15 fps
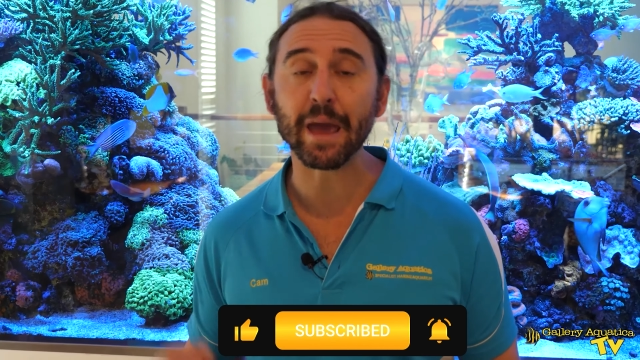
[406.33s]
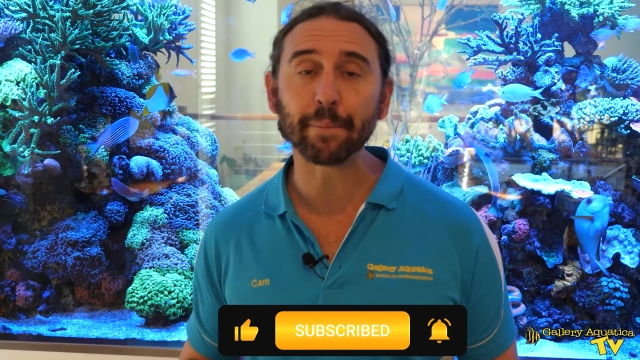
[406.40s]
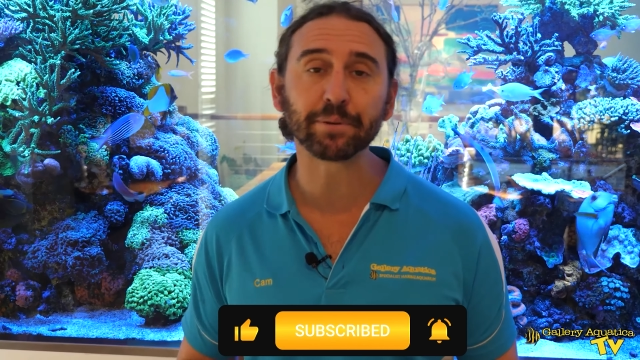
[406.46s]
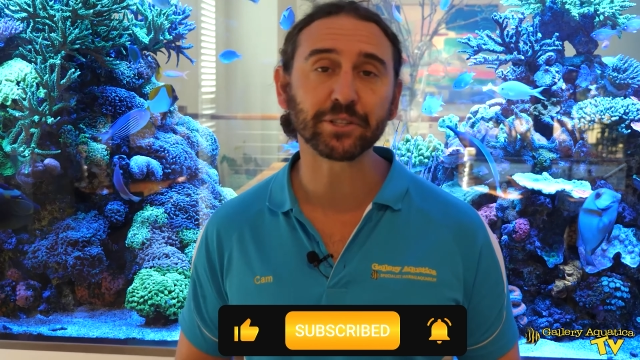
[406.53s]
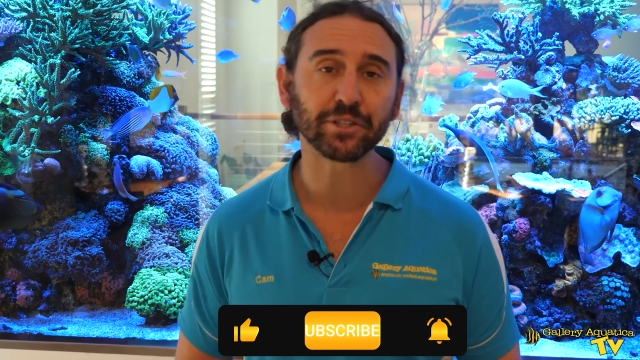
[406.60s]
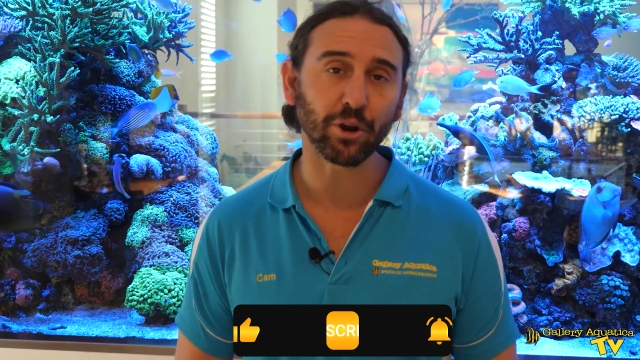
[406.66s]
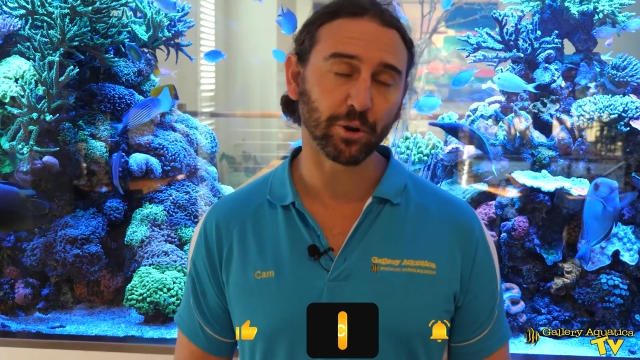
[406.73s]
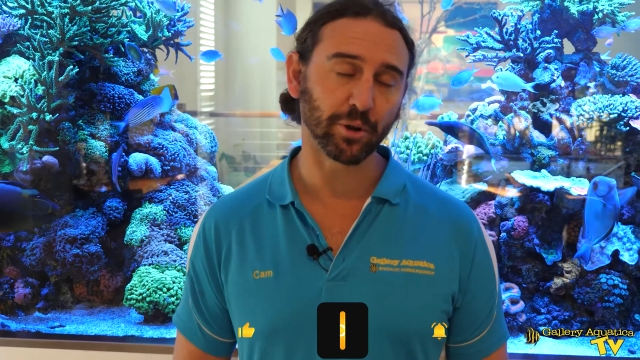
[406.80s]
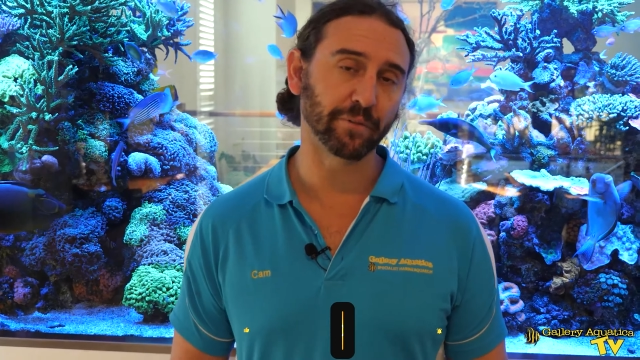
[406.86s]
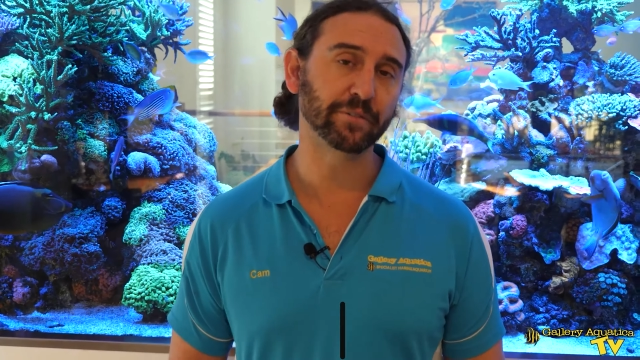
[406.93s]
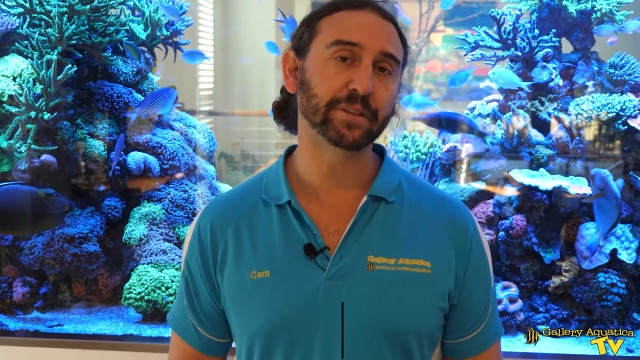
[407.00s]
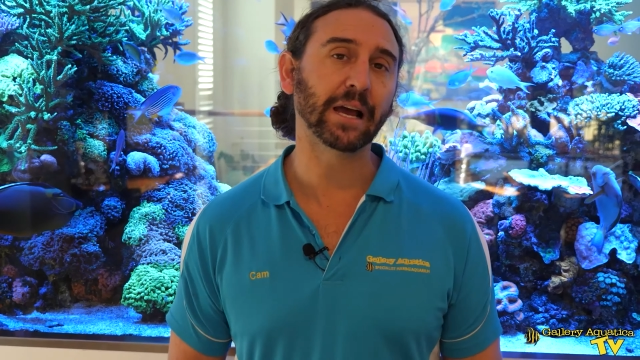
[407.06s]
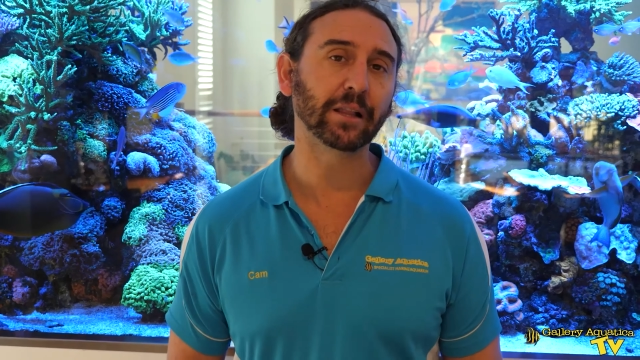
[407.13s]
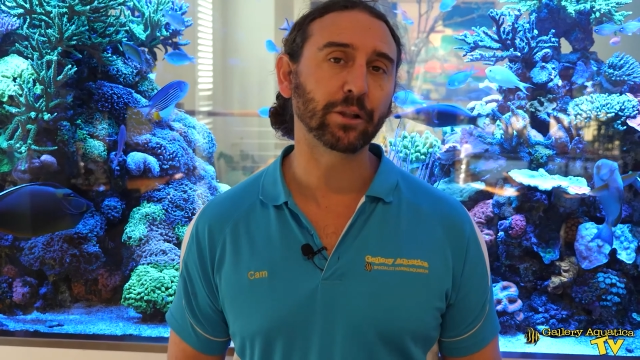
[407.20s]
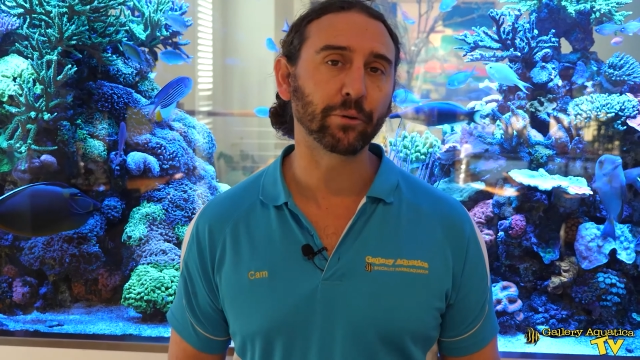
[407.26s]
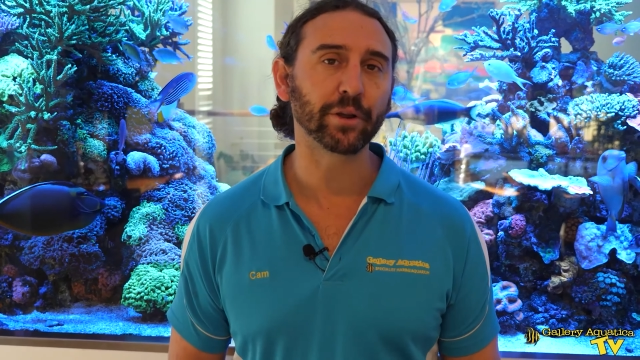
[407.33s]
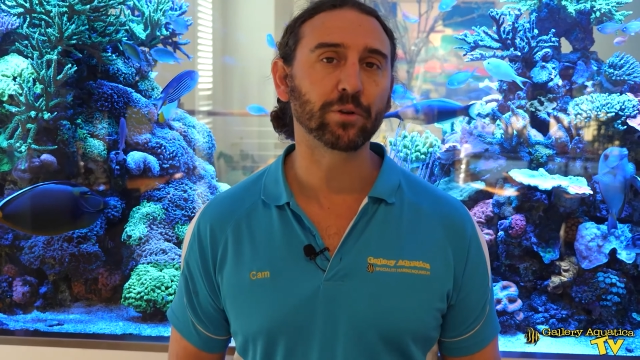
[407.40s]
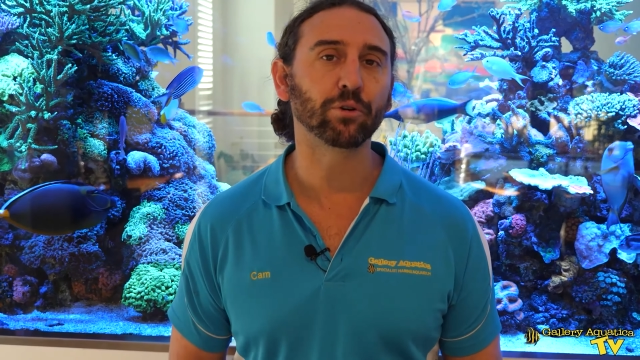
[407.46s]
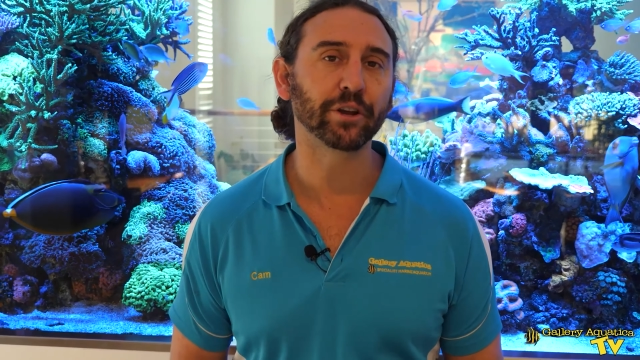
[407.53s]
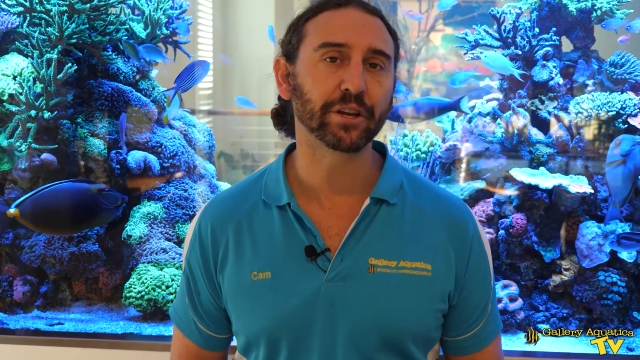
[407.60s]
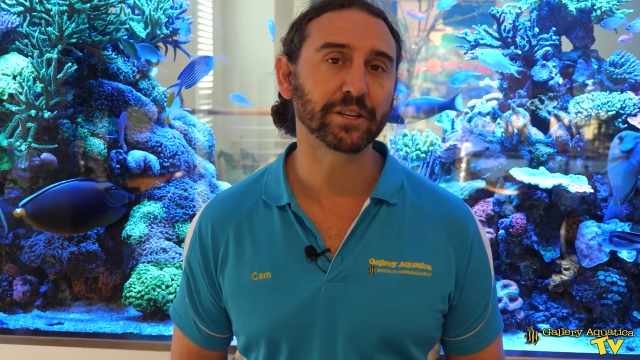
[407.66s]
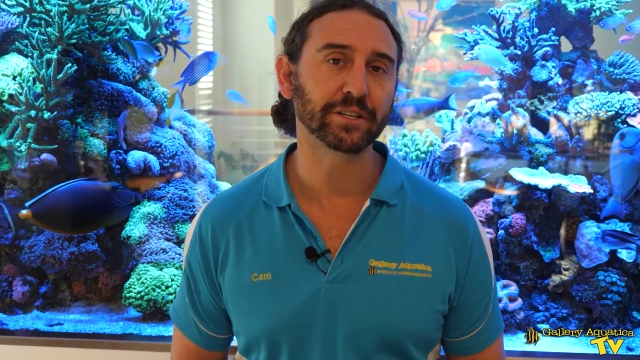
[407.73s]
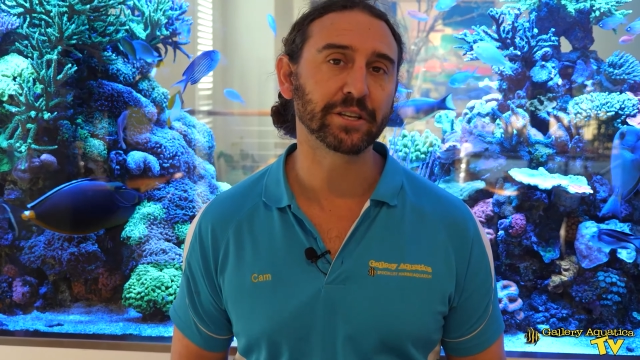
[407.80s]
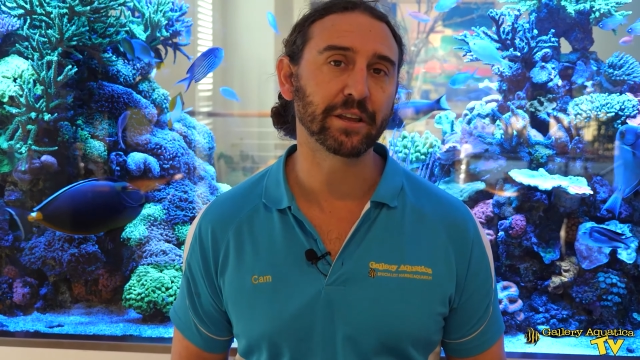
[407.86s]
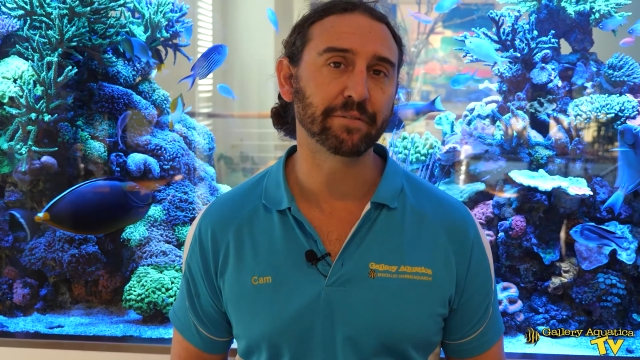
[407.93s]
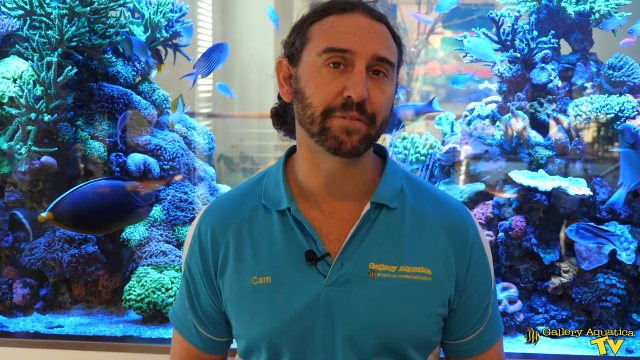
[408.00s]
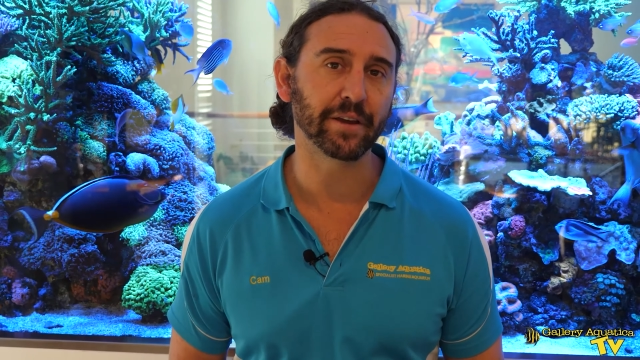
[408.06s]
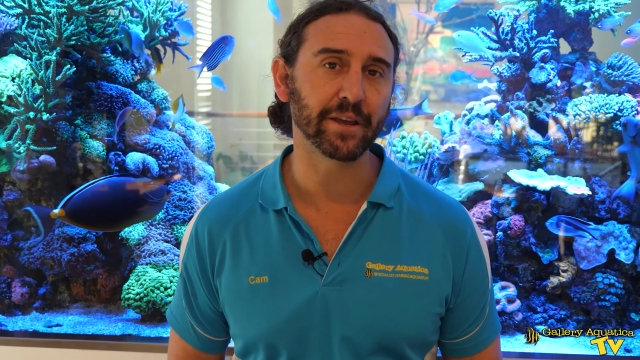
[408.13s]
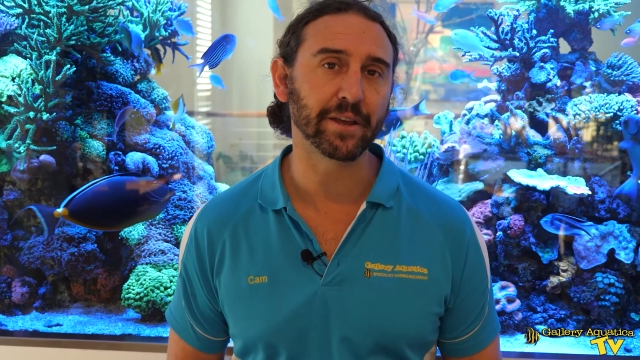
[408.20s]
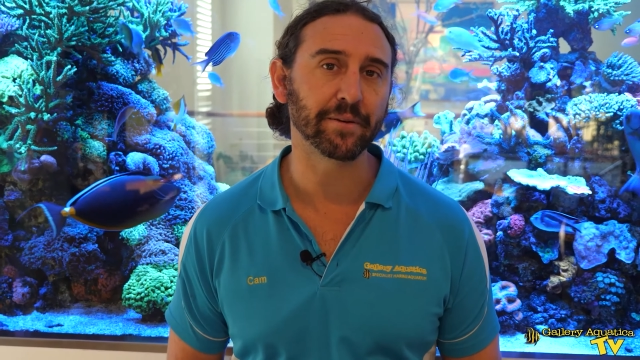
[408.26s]
episode of Gallery Aquatica
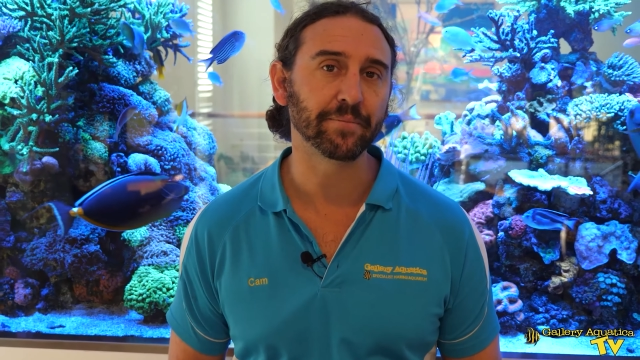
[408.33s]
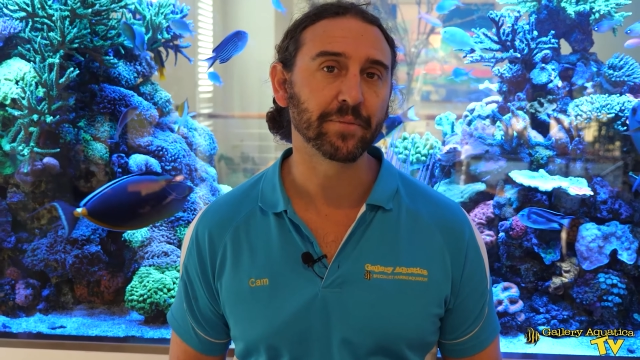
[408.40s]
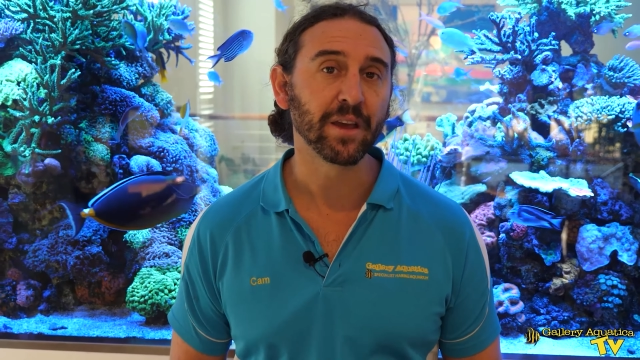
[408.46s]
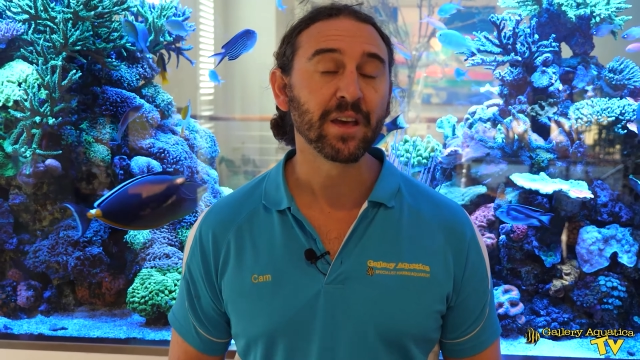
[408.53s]
TV.